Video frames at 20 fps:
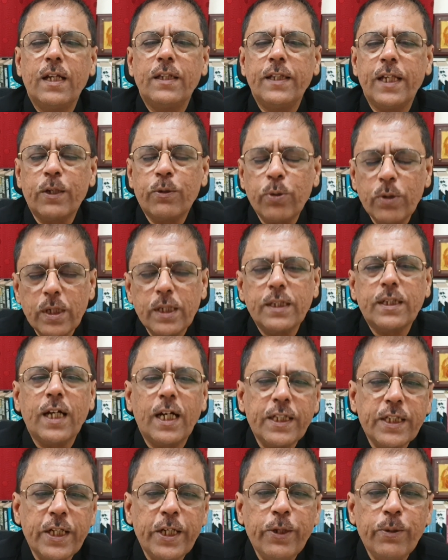They couldn't
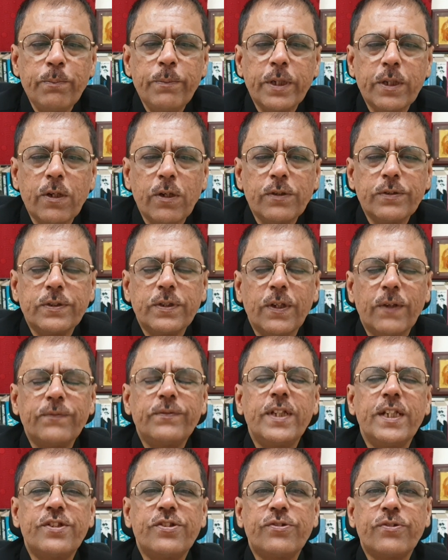continue because of
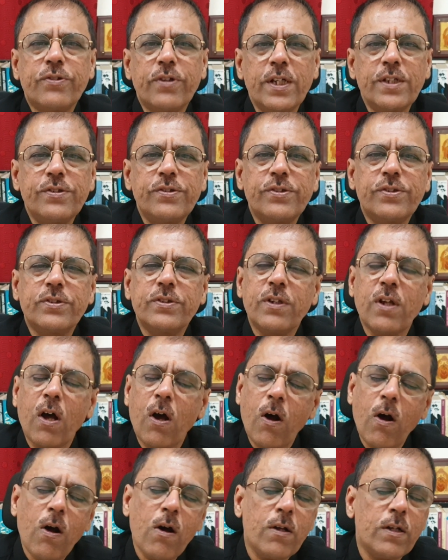the stress
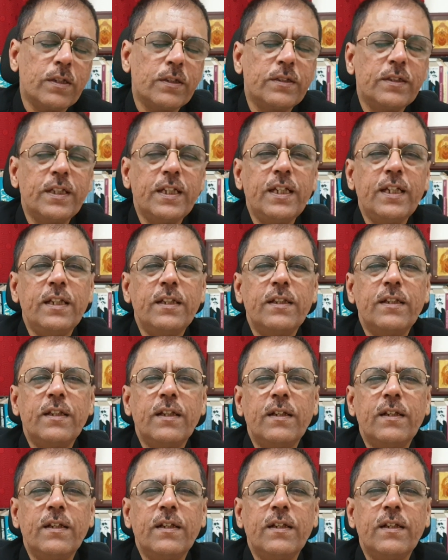or the